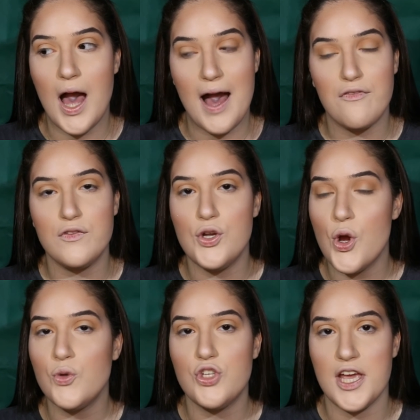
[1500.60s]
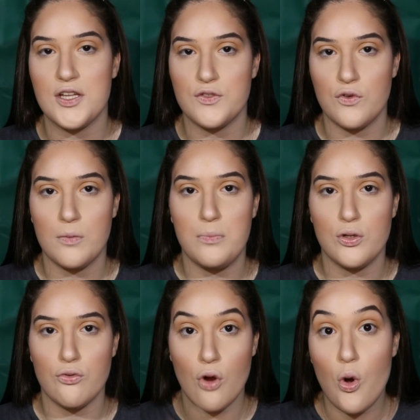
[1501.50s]
have no chance for
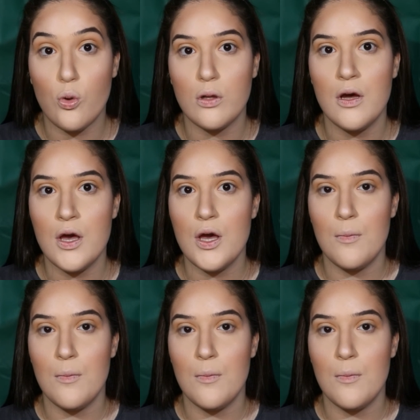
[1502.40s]
parole.